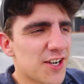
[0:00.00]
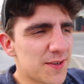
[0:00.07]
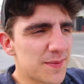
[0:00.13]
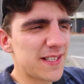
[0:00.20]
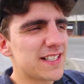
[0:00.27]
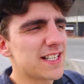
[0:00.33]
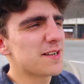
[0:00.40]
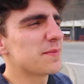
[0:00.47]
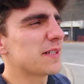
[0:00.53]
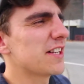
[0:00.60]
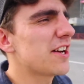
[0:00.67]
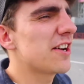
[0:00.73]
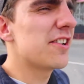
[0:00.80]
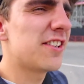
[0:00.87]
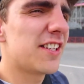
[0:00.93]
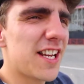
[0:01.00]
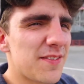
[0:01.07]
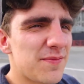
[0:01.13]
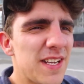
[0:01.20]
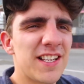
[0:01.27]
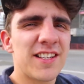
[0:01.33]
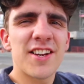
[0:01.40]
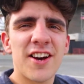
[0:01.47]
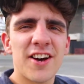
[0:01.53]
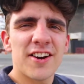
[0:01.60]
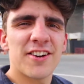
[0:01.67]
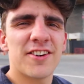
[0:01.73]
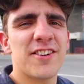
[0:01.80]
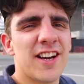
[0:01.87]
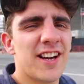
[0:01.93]
comment down below. Let me
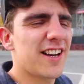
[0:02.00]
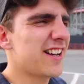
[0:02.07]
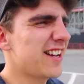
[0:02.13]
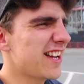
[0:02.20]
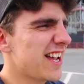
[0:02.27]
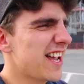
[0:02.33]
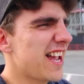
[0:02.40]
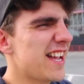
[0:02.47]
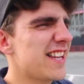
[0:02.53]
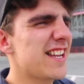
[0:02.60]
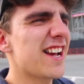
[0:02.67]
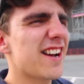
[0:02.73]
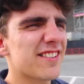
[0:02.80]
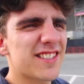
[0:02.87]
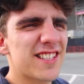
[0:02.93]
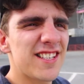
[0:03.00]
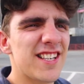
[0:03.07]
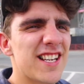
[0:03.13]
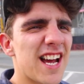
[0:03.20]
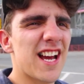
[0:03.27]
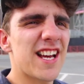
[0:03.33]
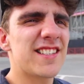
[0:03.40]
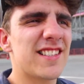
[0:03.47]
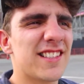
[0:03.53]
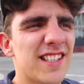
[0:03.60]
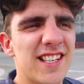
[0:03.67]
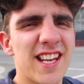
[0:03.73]
know. And yeah, I'll see you guys in the